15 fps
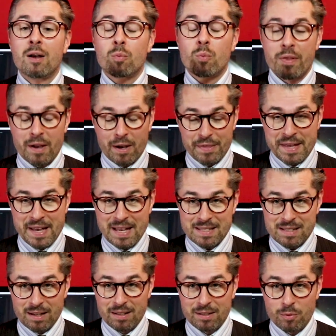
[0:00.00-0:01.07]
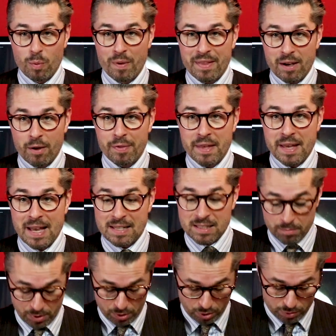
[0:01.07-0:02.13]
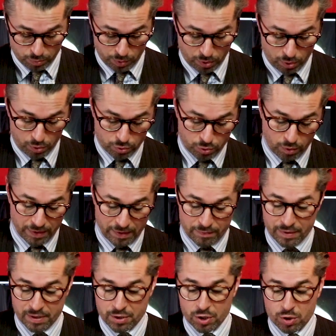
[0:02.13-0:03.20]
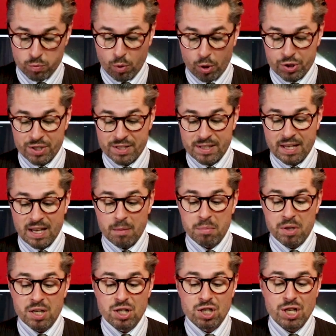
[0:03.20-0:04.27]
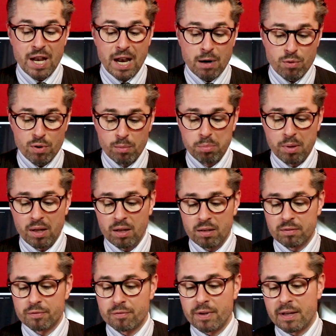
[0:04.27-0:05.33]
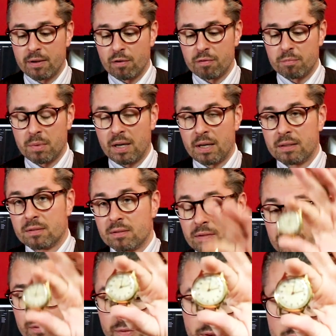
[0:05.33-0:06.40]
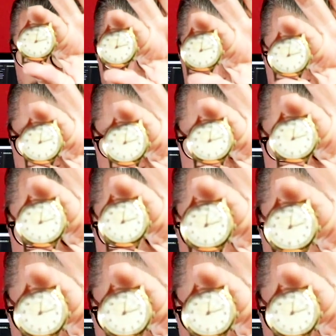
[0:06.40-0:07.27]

without the hassle. Without the hassle, because we all know that vintage watches can be terrible. A friend of mine gave me this